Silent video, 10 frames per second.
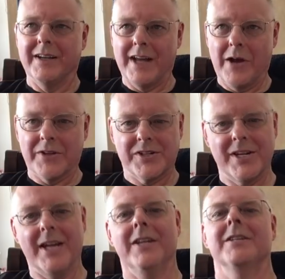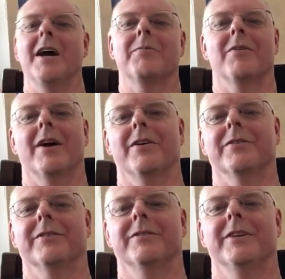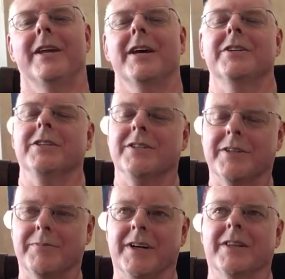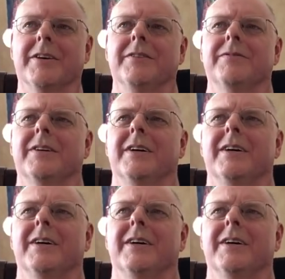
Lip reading: Now, the second time around that Angie's in my life,